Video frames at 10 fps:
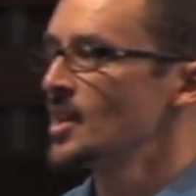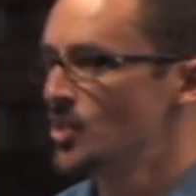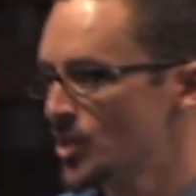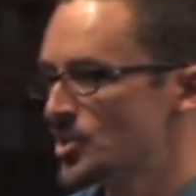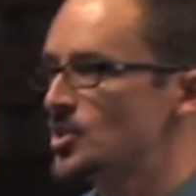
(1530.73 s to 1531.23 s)

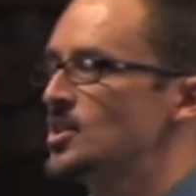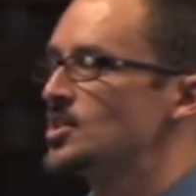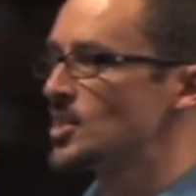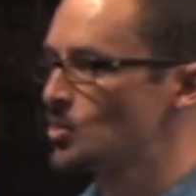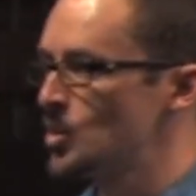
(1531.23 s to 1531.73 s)
And you're going to see
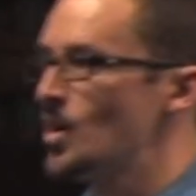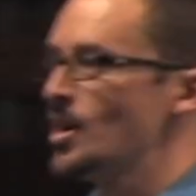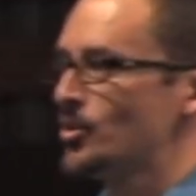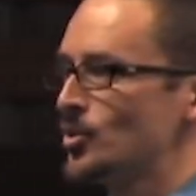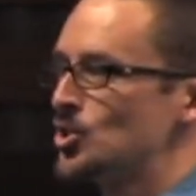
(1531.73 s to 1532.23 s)
this as we
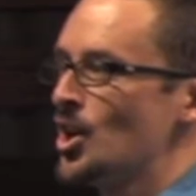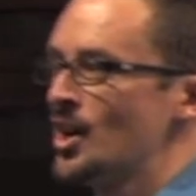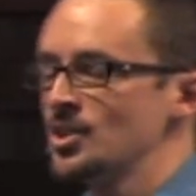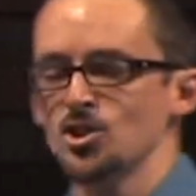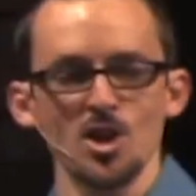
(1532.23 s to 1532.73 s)
walk through
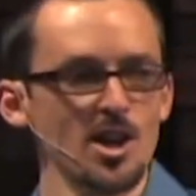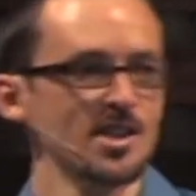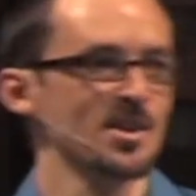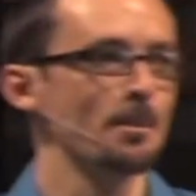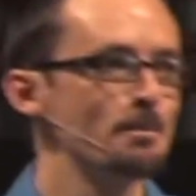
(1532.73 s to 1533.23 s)
John.
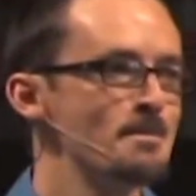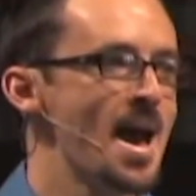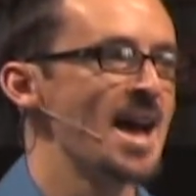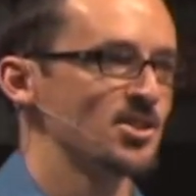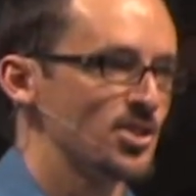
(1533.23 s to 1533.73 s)
John is a
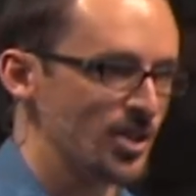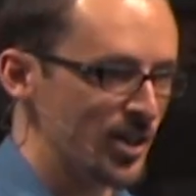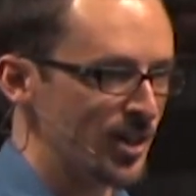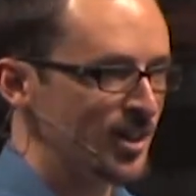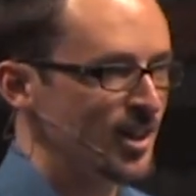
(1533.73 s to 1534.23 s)

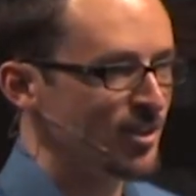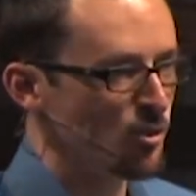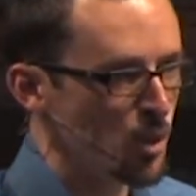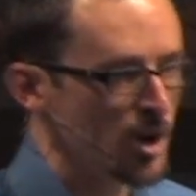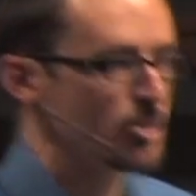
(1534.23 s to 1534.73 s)
master
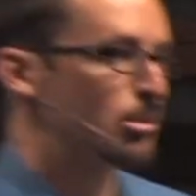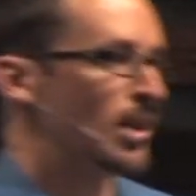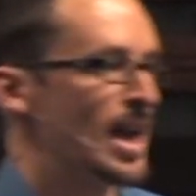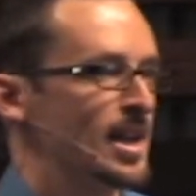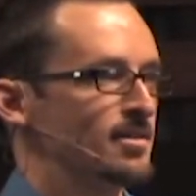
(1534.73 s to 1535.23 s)
of
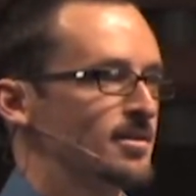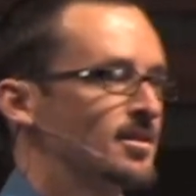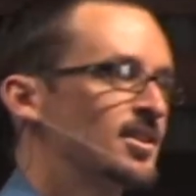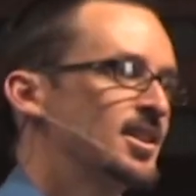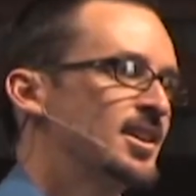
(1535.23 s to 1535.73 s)
wordplay.
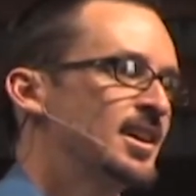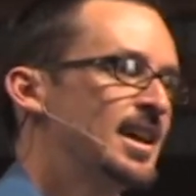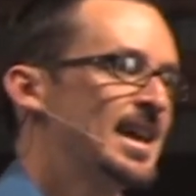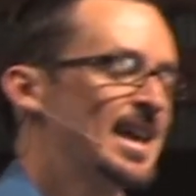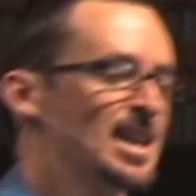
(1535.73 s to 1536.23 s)

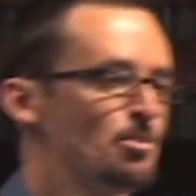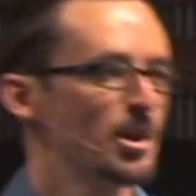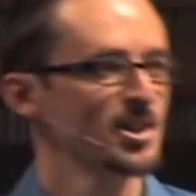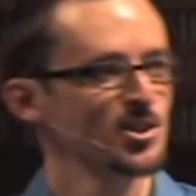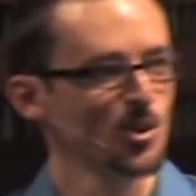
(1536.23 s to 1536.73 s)
He
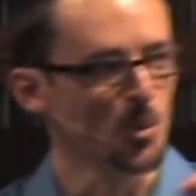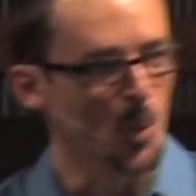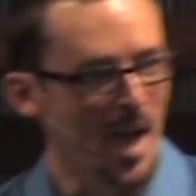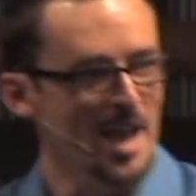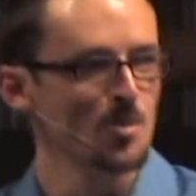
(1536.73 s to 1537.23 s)
picks the
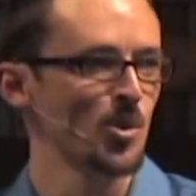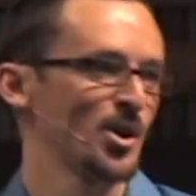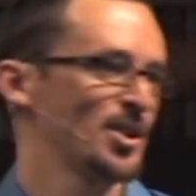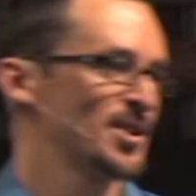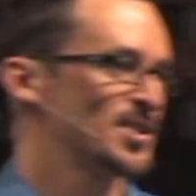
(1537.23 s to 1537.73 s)
right
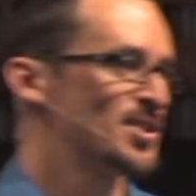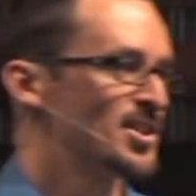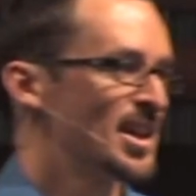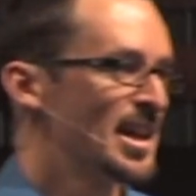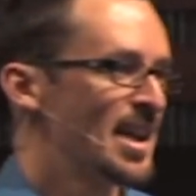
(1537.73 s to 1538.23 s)

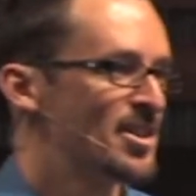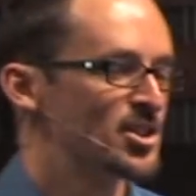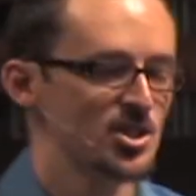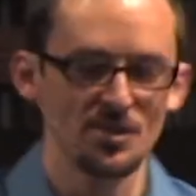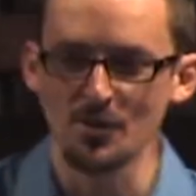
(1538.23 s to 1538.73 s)
words
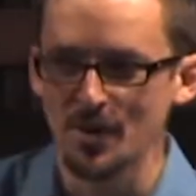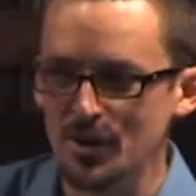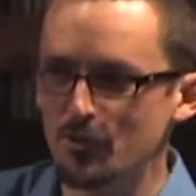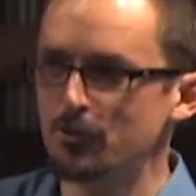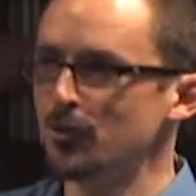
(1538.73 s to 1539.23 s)
that just have a
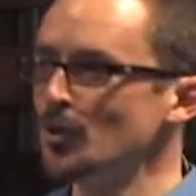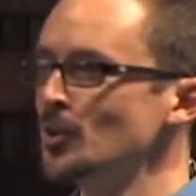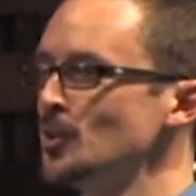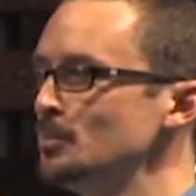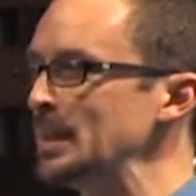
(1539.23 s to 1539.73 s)
very
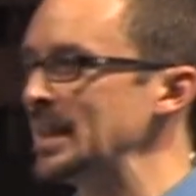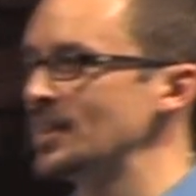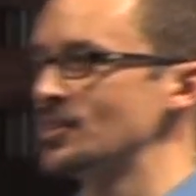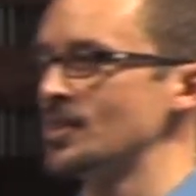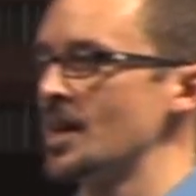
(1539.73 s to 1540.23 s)
full
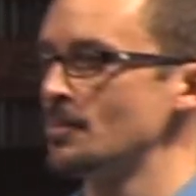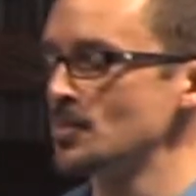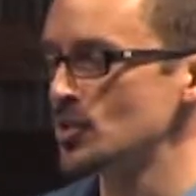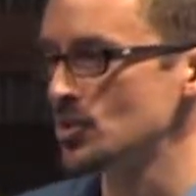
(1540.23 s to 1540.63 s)
meaning to them.